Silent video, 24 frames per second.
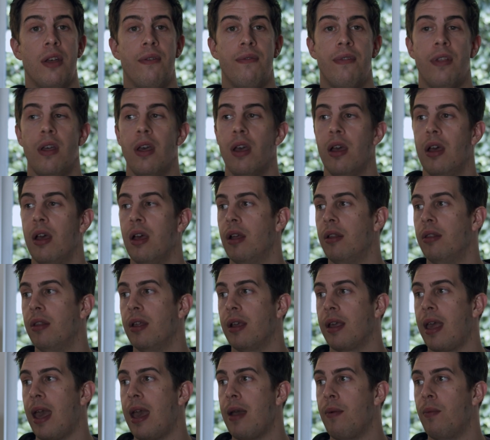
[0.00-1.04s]
of
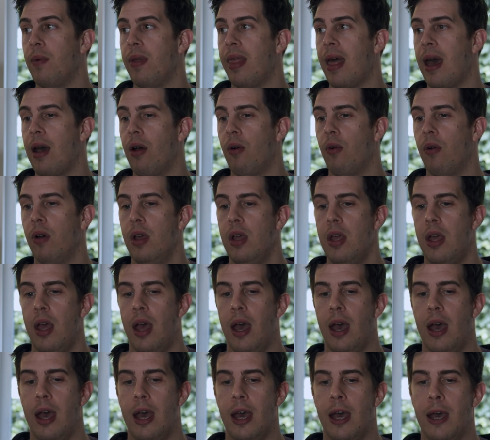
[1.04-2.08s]
the game without
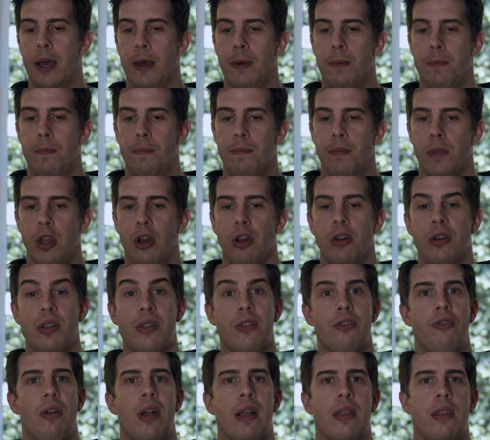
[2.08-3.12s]

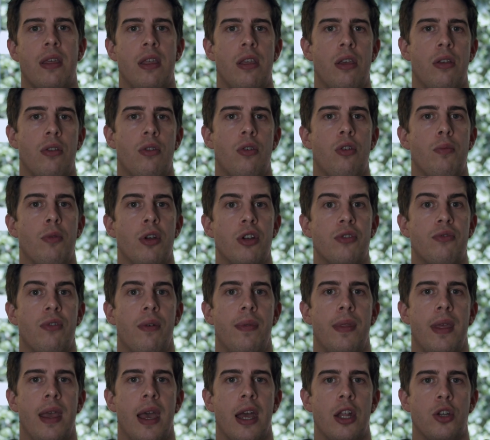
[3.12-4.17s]
distracting you too much
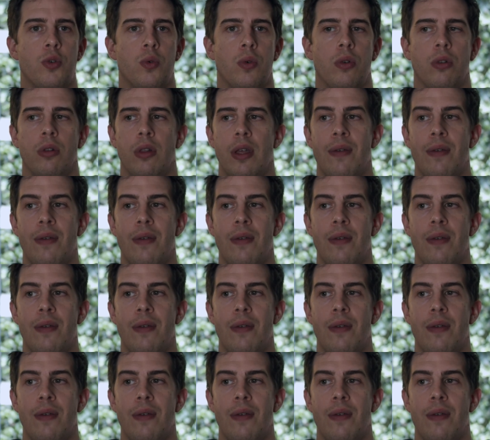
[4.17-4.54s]
from the actual